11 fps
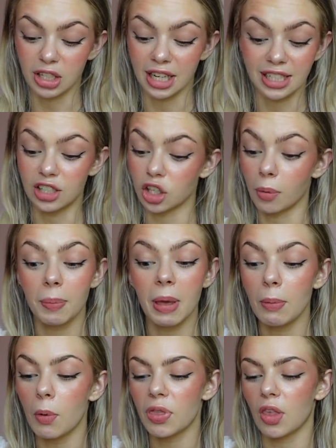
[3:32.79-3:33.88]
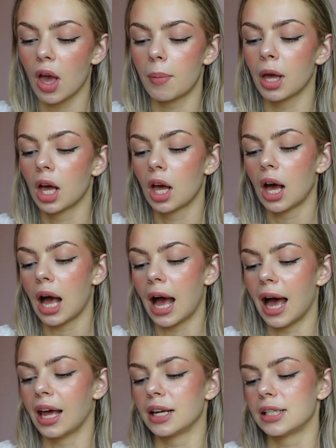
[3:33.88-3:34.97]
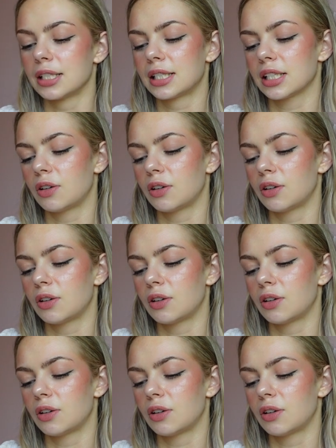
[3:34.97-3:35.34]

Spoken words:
I've seen so many people with them, and